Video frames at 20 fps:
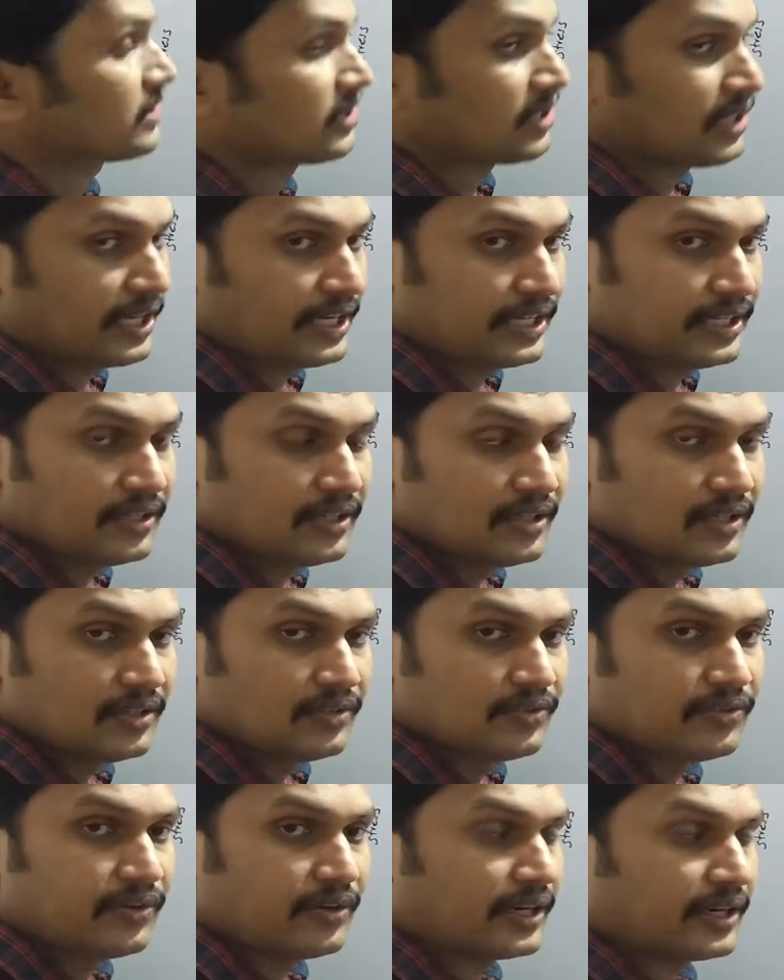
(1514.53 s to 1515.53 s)
strain
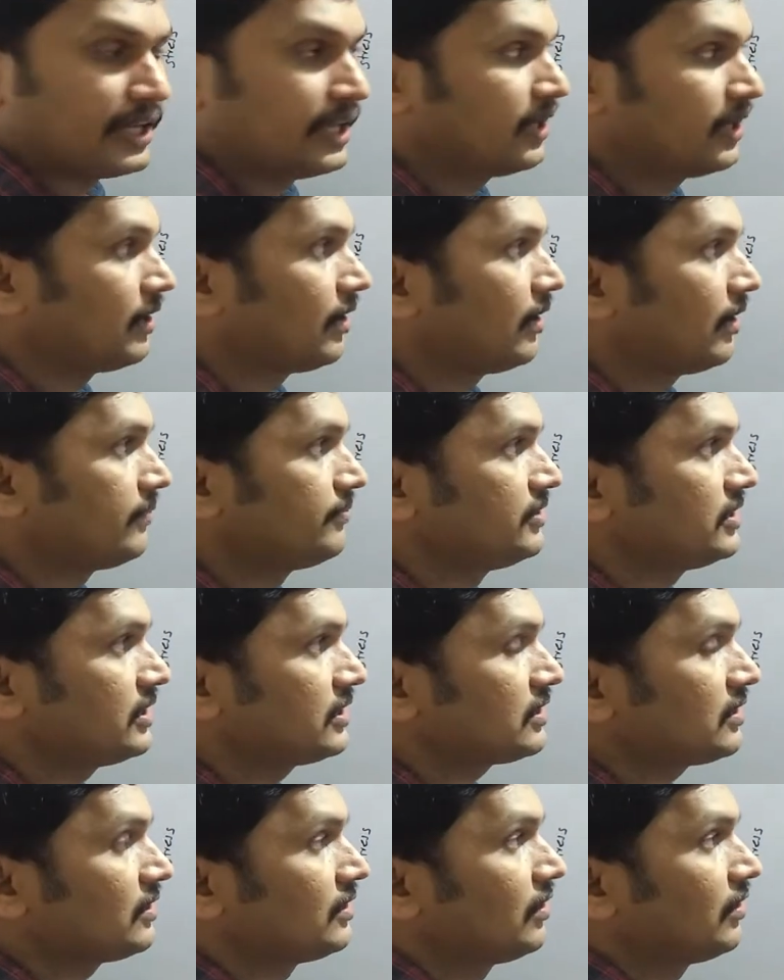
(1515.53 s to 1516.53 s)
for a
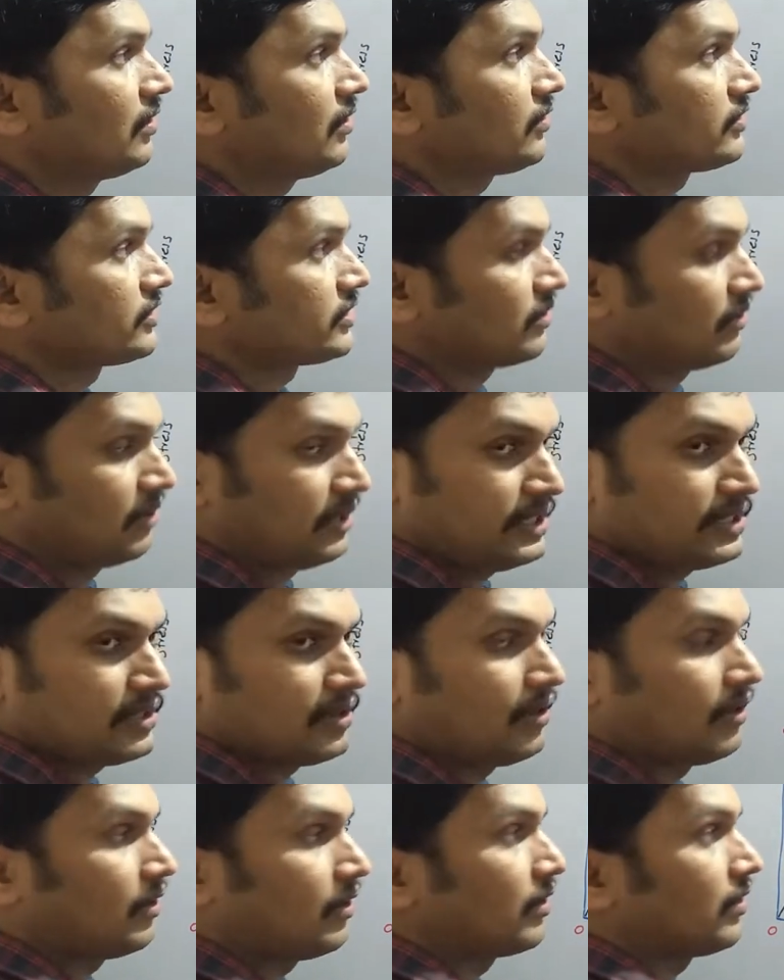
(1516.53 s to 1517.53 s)
object
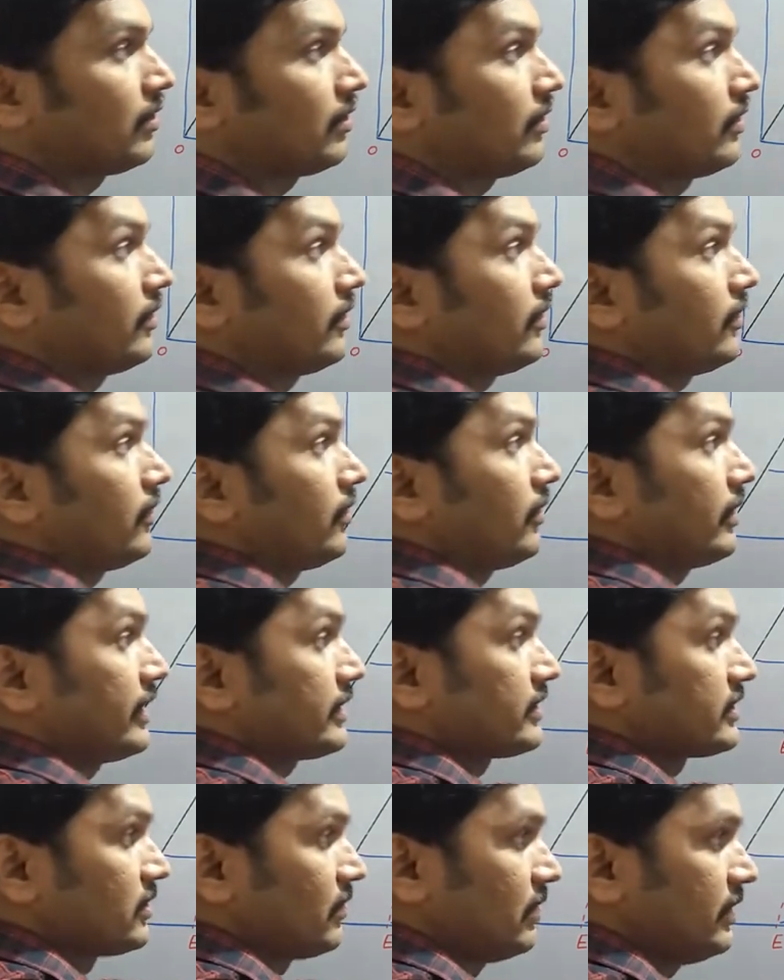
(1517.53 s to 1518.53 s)
solid or
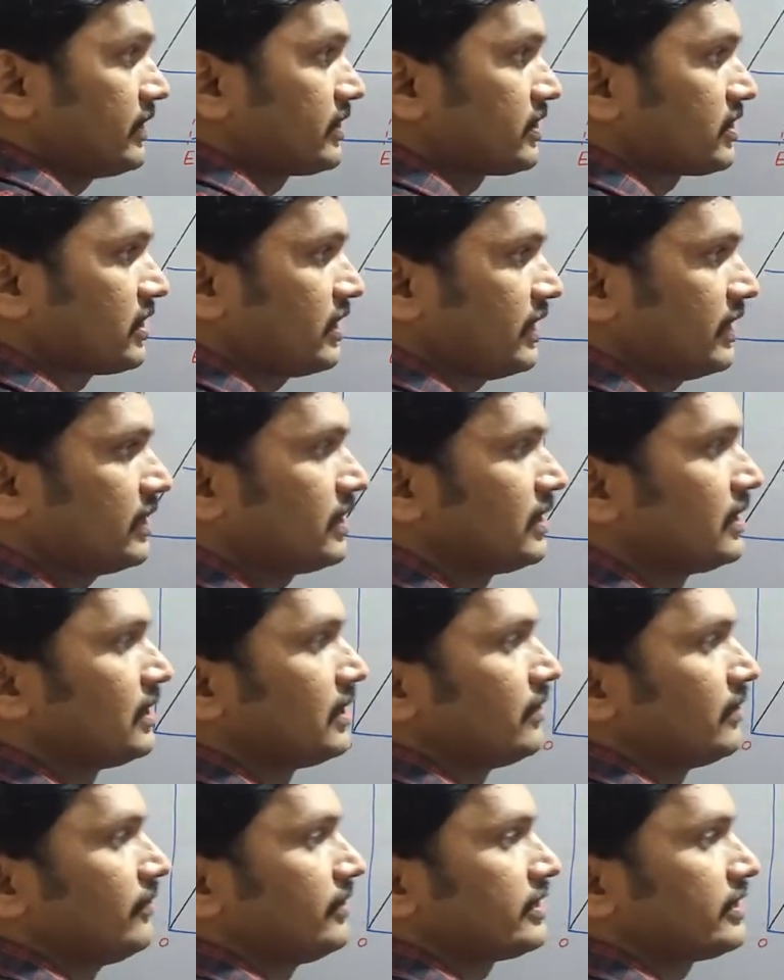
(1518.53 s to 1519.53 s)
a solid string
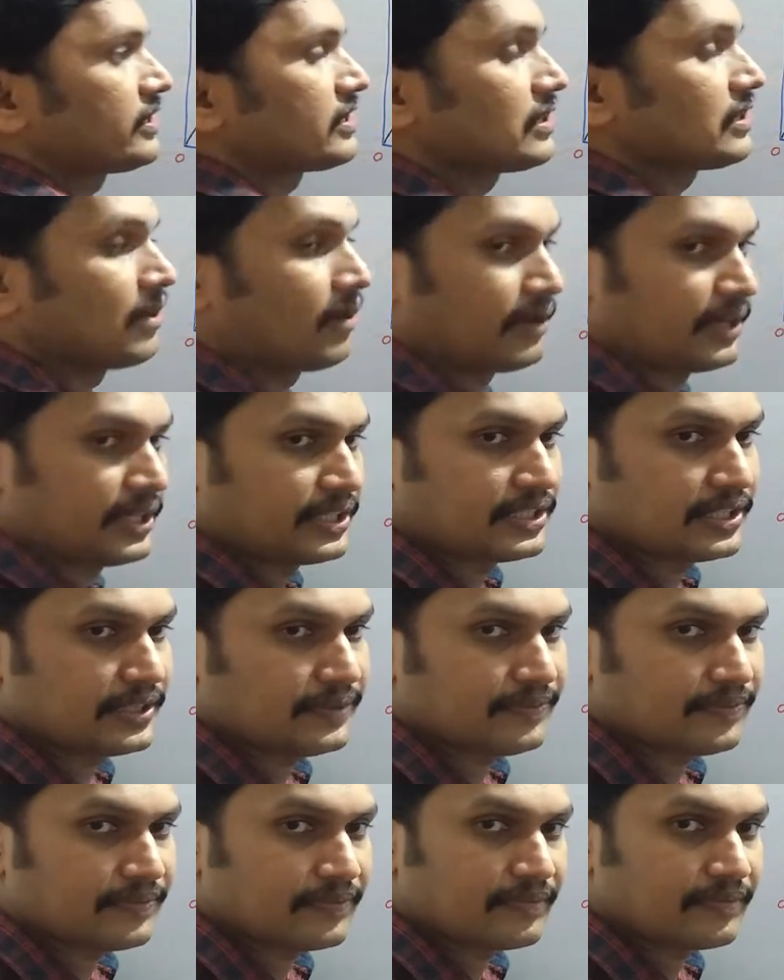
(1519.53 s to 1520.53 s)
which is loaded.
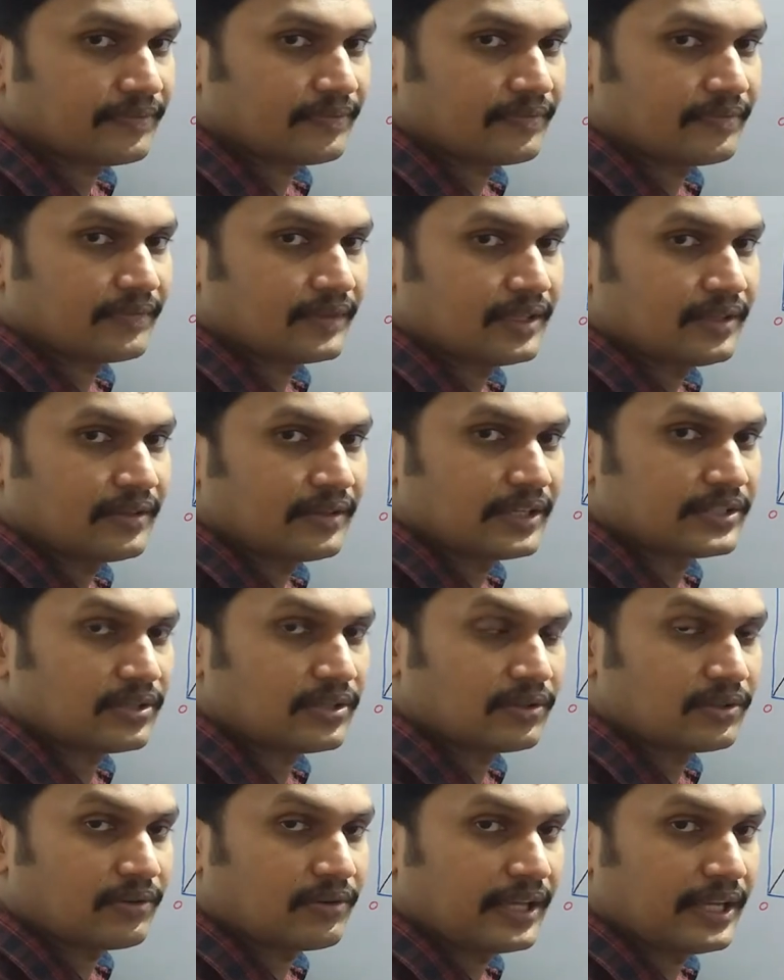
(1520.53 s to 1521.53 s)

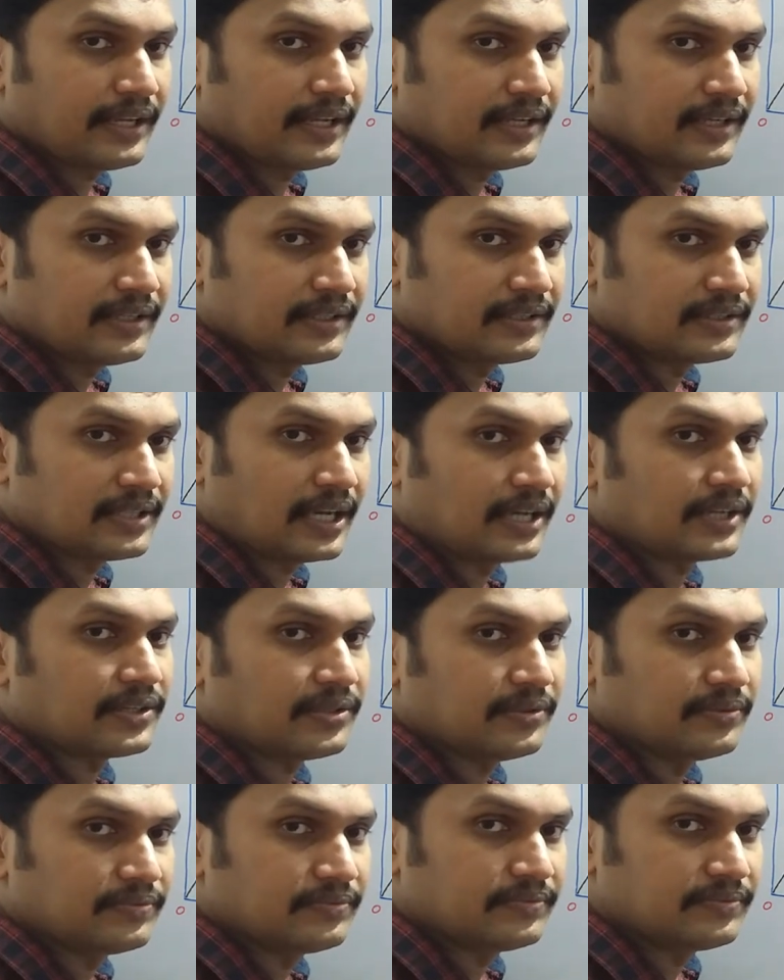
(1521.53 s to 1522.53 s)
That's all today.
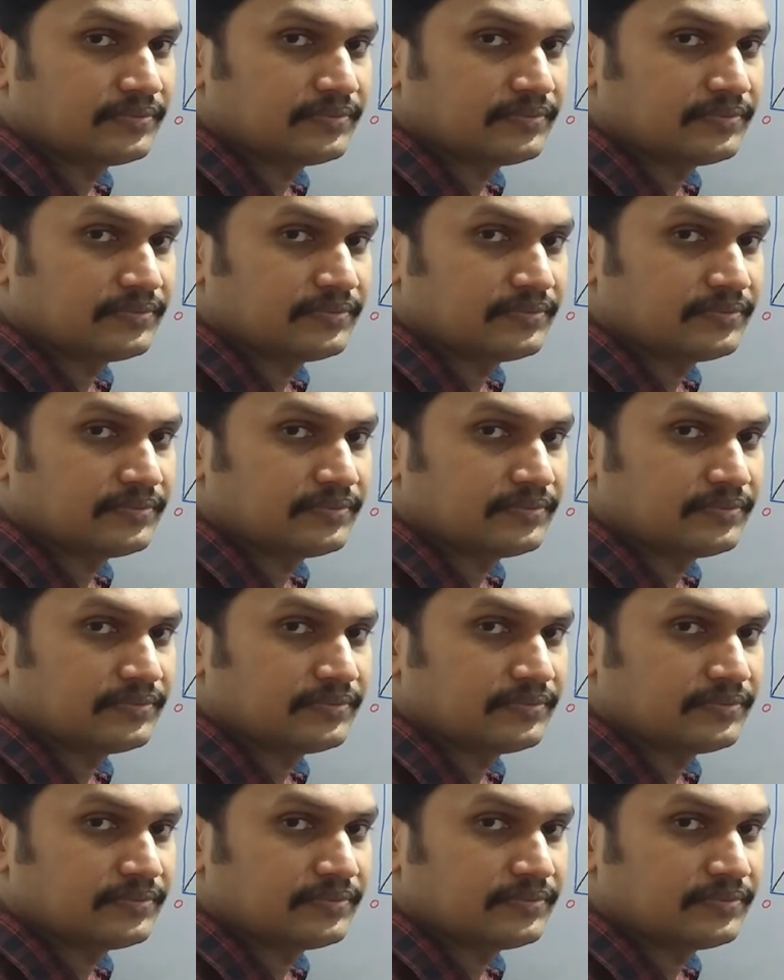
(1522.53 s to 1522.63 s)
Thank you.